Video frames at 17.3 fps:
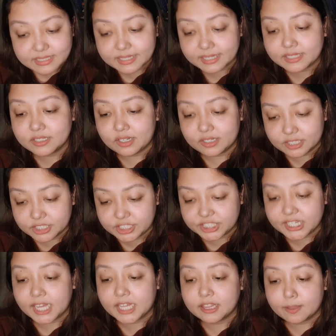
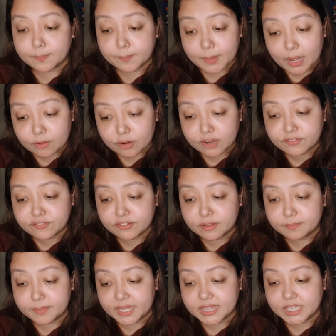technology, and the
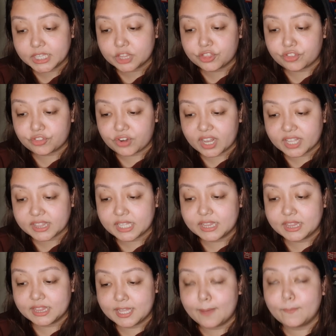powerful men that
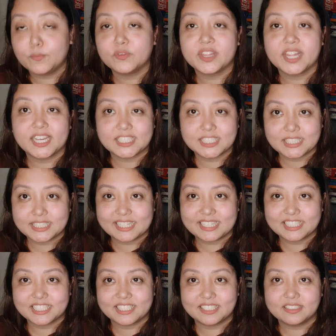threaten them with
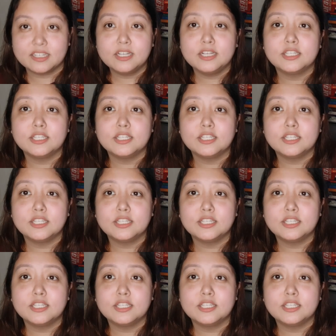extinction.